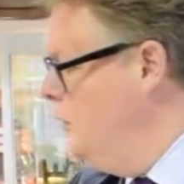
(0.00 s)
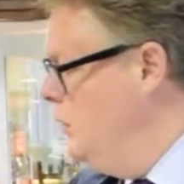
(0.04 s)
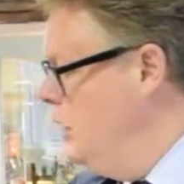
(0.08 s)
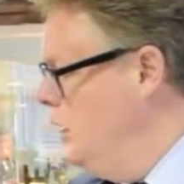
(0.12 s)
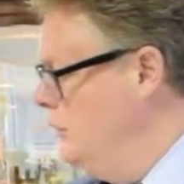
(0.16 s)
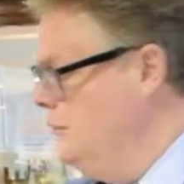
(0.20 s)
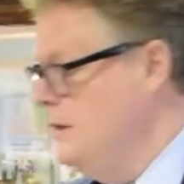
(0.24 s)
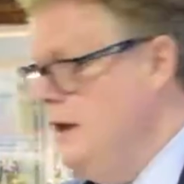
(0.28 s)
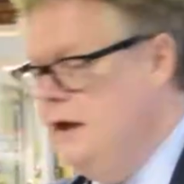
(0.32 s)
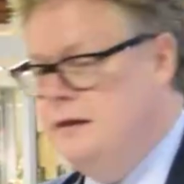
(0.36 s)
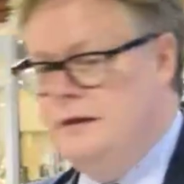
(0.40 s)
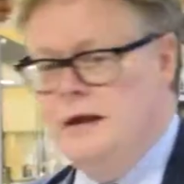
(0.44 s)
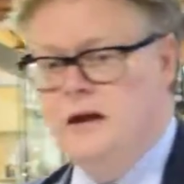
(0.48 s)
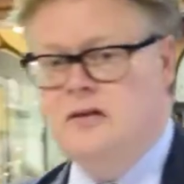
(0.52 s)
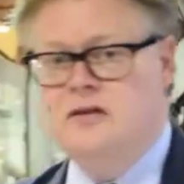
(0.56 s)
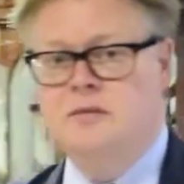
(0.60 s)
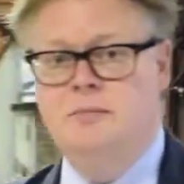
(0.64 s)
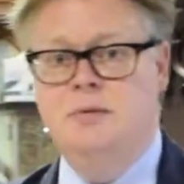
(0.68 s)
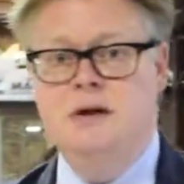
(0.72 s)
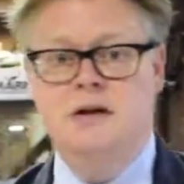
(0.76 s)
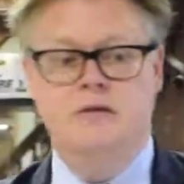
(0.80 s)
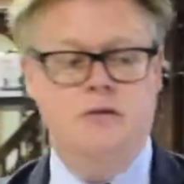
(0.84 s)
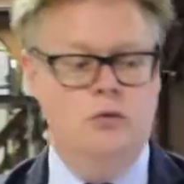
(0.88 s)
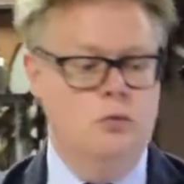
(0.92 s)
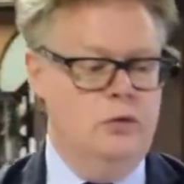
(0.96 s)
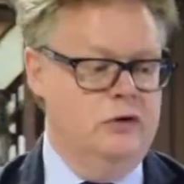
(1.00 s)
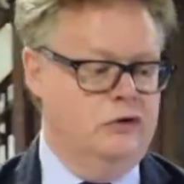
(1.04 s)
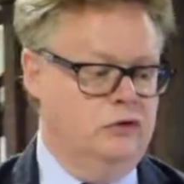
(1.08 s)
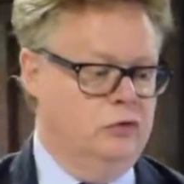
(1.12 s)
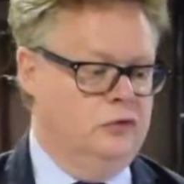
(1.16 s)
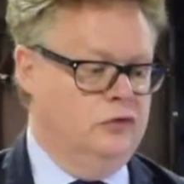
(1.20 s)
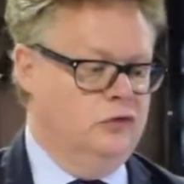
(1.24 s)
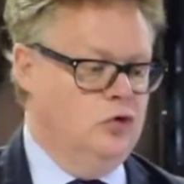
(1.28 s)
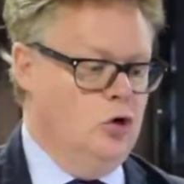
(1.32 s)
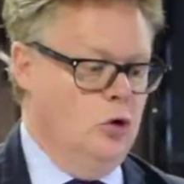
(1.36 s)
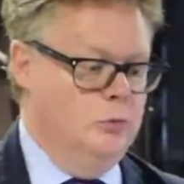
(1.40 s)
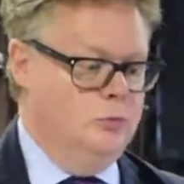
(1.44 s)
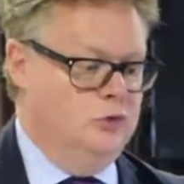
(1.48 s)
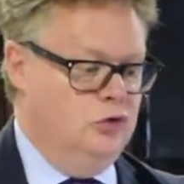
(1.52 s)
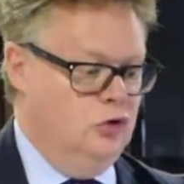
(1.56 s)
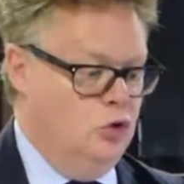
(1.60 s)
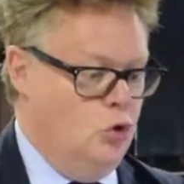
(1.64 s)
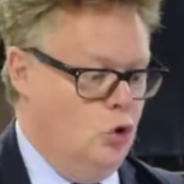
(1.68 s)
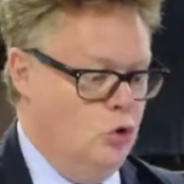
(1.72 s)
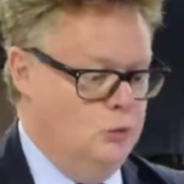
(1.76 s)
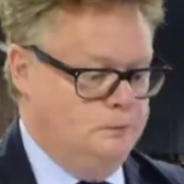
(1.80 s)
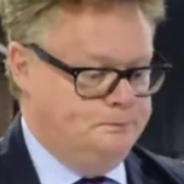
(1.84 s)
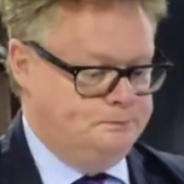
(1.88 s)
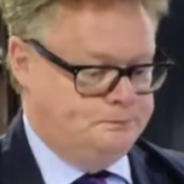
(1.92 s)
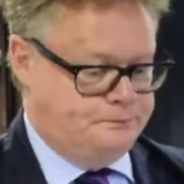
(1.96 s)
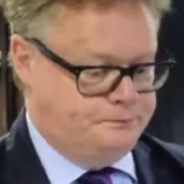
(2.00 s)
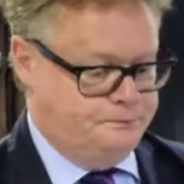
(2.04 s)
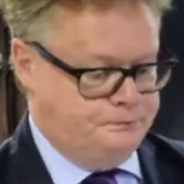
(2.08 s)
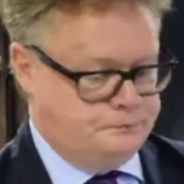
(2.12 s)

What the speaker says: Well, that's a bit of a whistle-stop tour